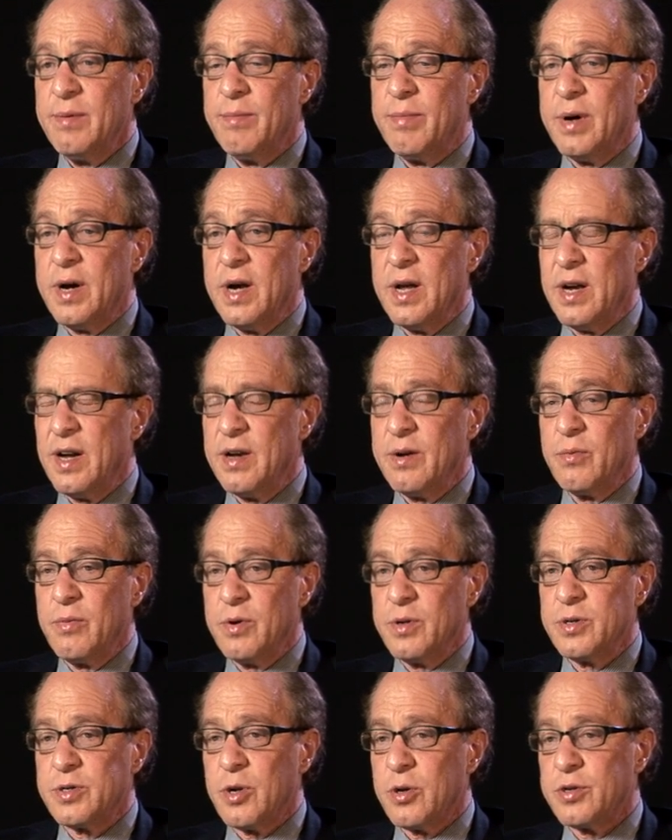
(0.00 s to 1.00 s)
but it
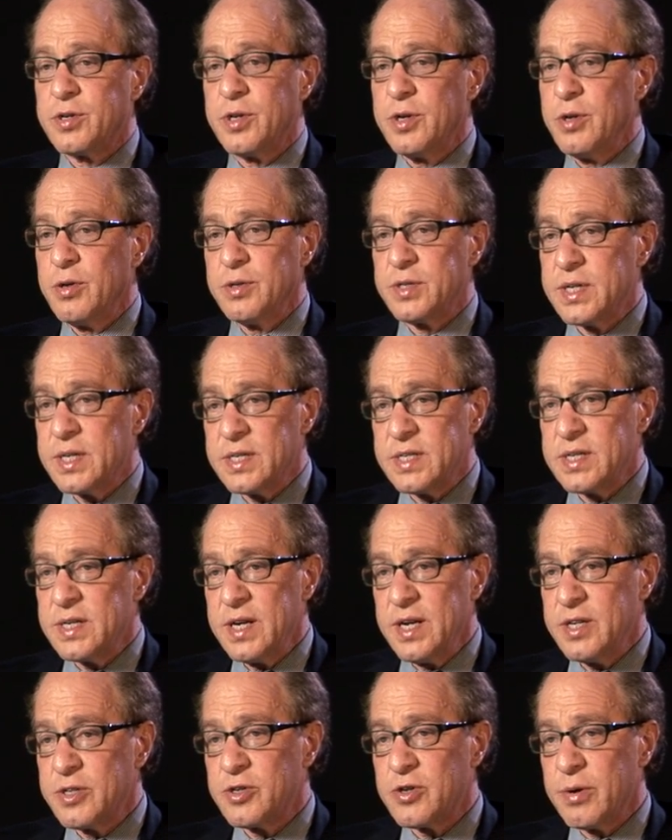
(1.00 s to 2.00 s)
was also used as
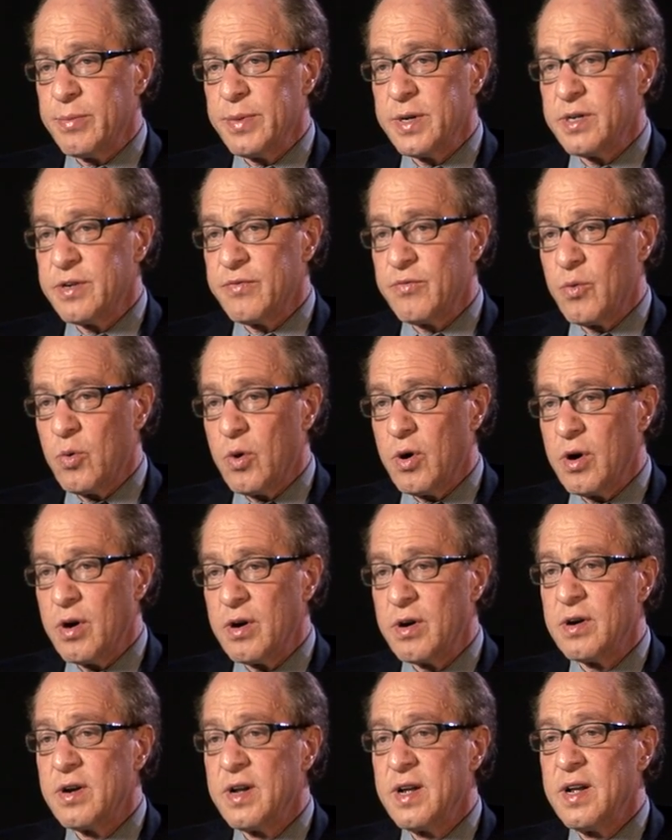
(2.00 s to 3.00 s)
an instrument of
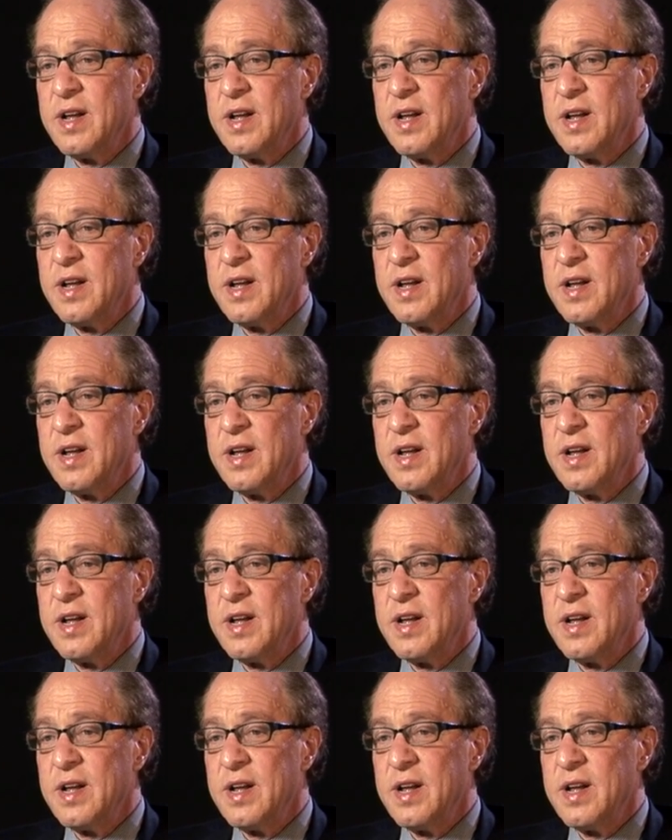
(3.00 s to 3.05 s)
war.